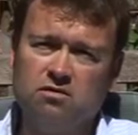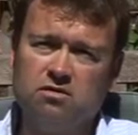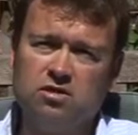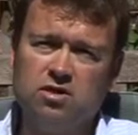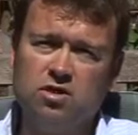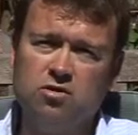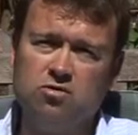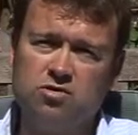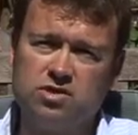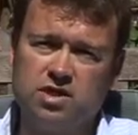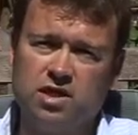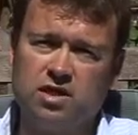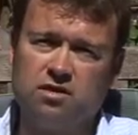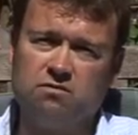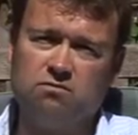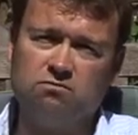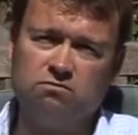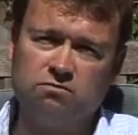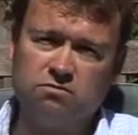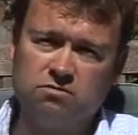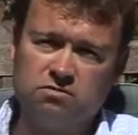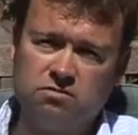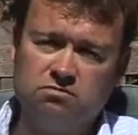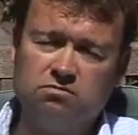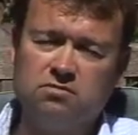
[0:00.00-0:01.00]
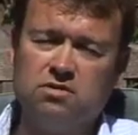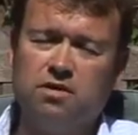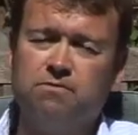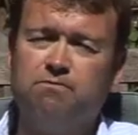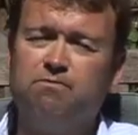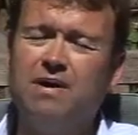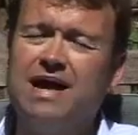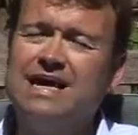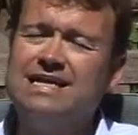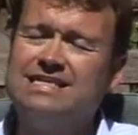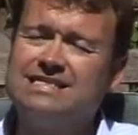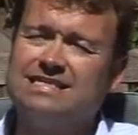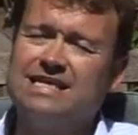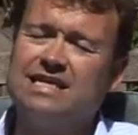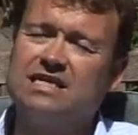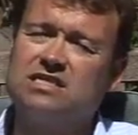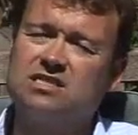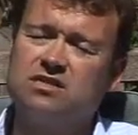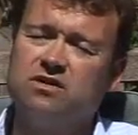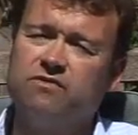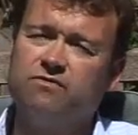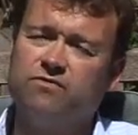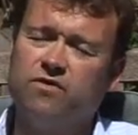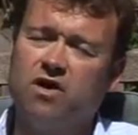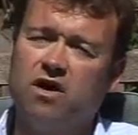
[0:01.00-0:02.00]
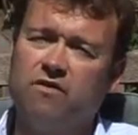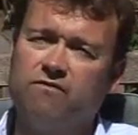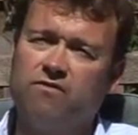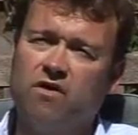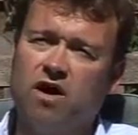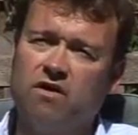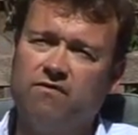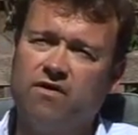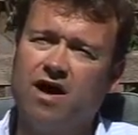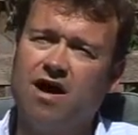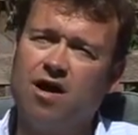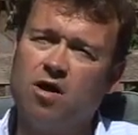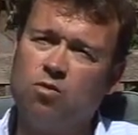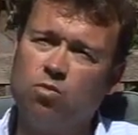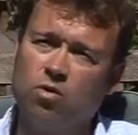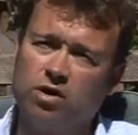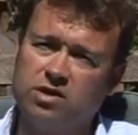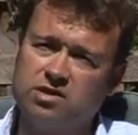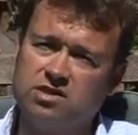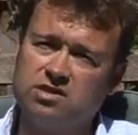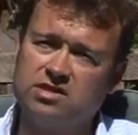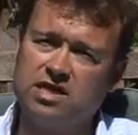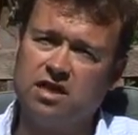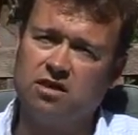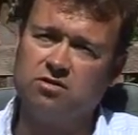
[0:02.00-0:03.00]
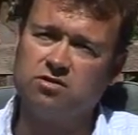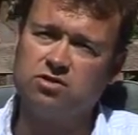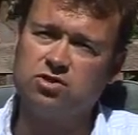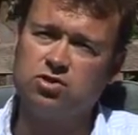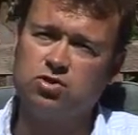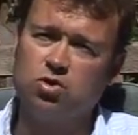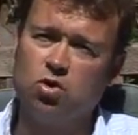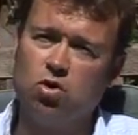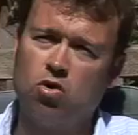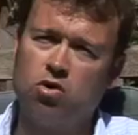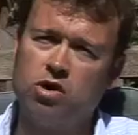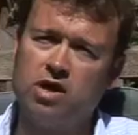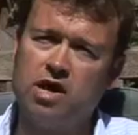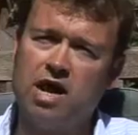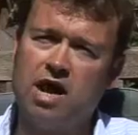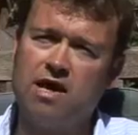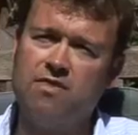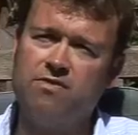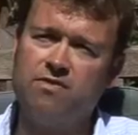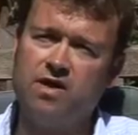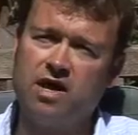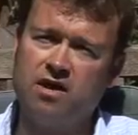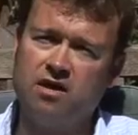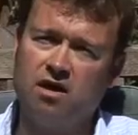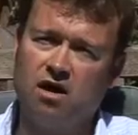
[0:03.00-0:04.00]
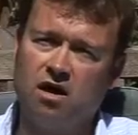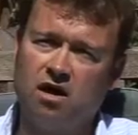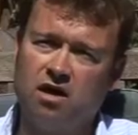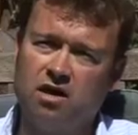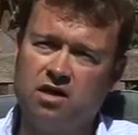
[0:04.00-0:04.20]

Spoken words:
using the basics of how I wanted to tell the story, and then